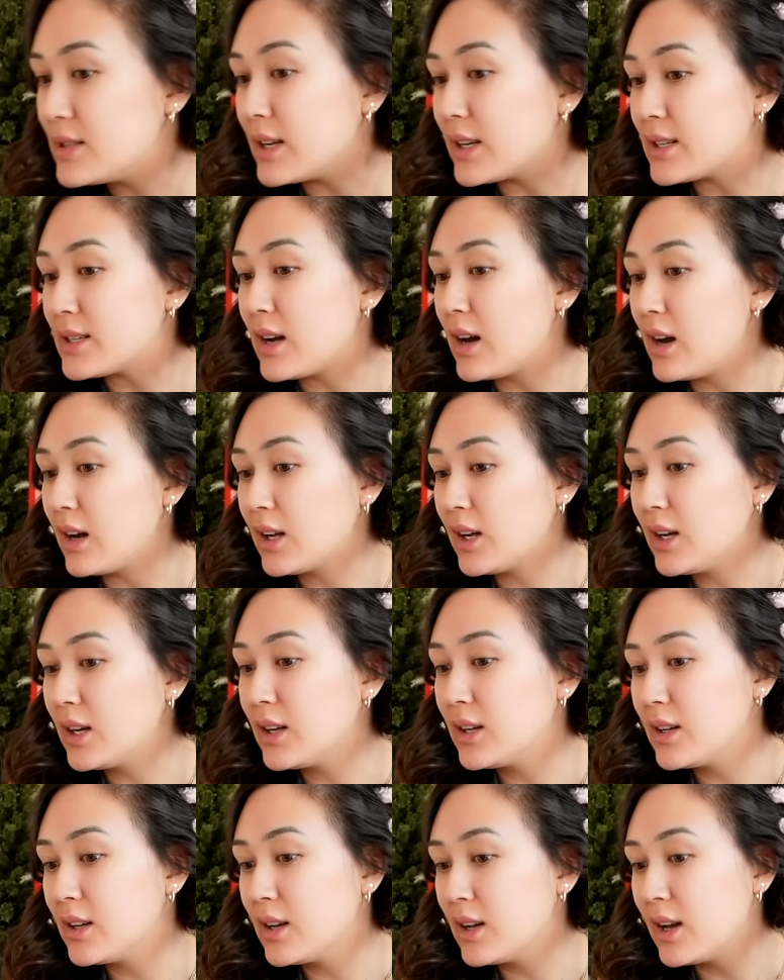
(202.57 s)
TikTok,
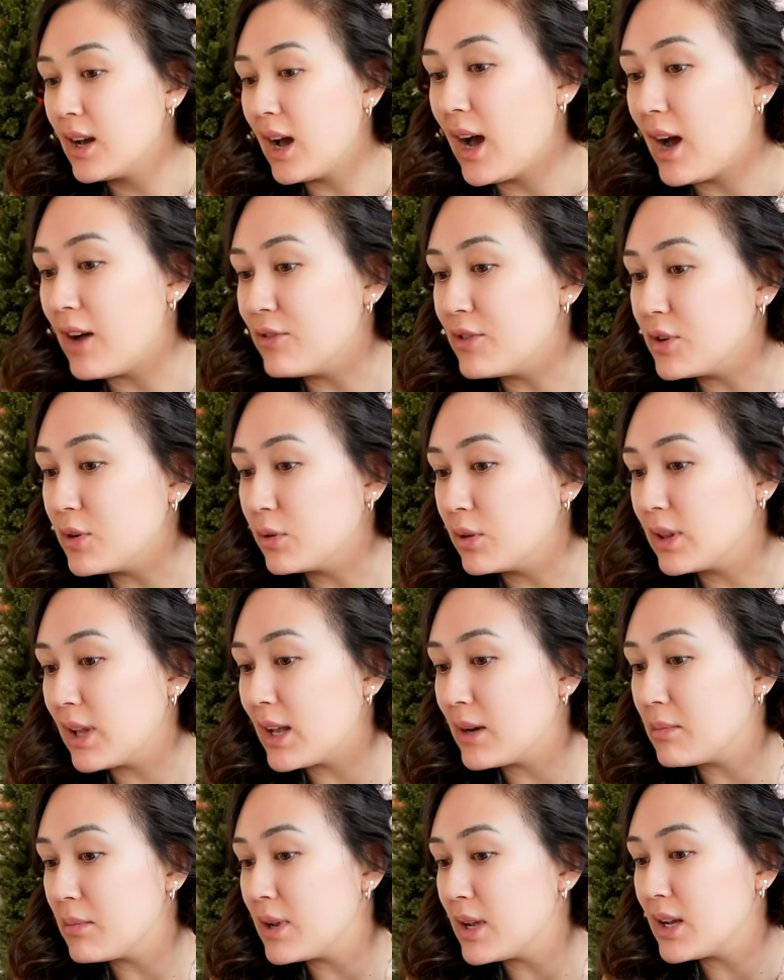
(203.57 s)
have you
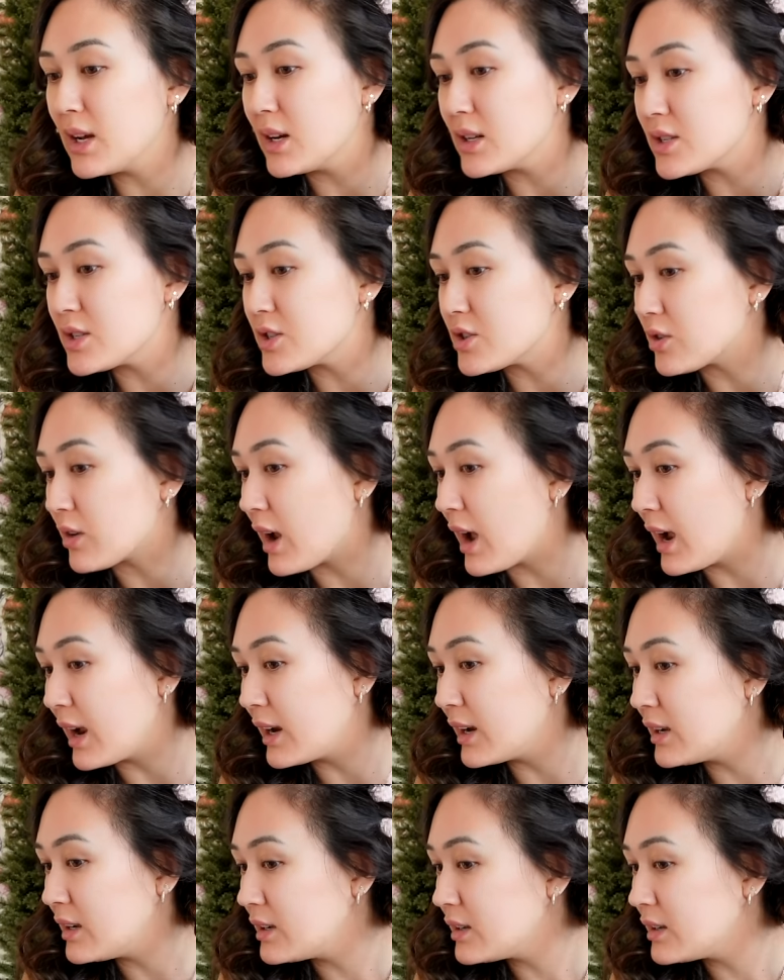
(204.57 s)
led me astray?